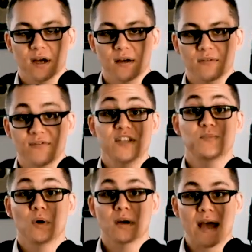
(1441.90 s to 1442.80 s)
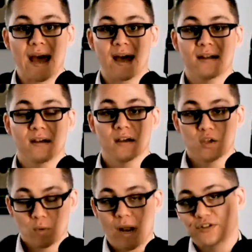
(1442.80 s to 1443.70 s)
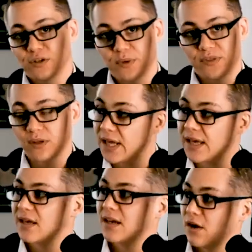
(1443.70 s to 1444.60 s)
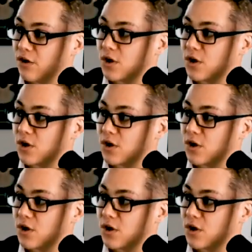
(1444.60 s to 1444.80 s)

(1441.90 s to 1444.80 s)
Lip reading: Facebook ad, you would actually put the link in here.